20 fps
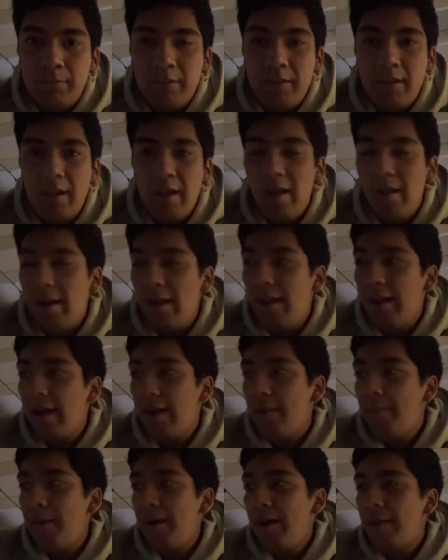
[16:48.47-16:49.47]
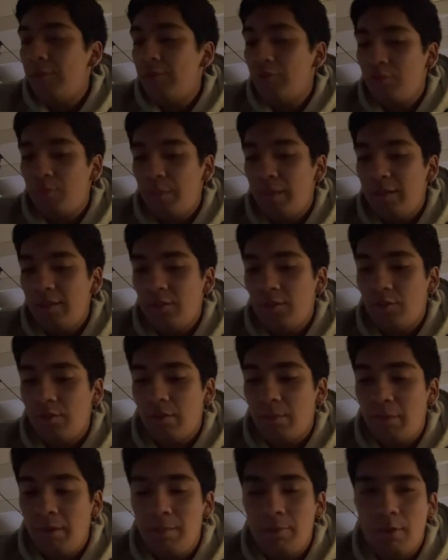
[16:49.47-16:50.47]
Yeah, I, I might have to speak to
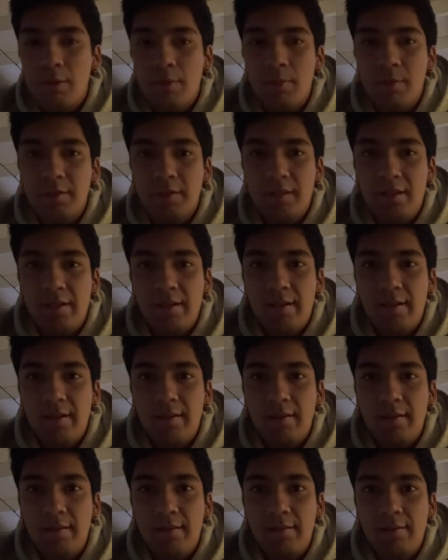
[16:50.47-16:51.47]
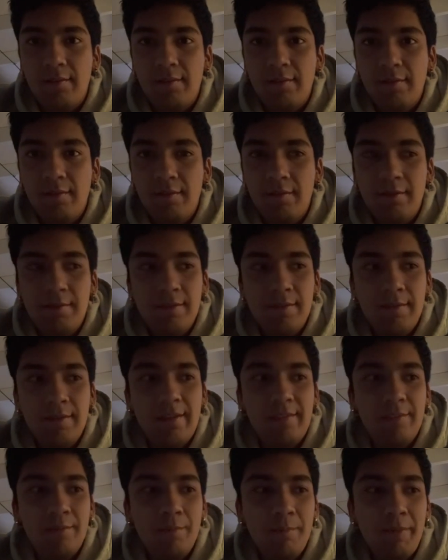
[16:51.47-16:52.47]
some people about that because
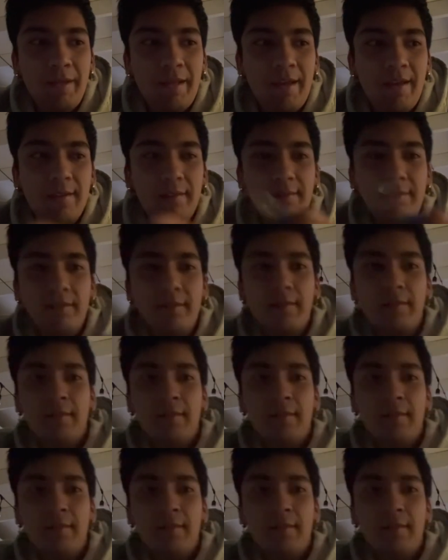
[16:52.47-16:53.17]
that's some BS.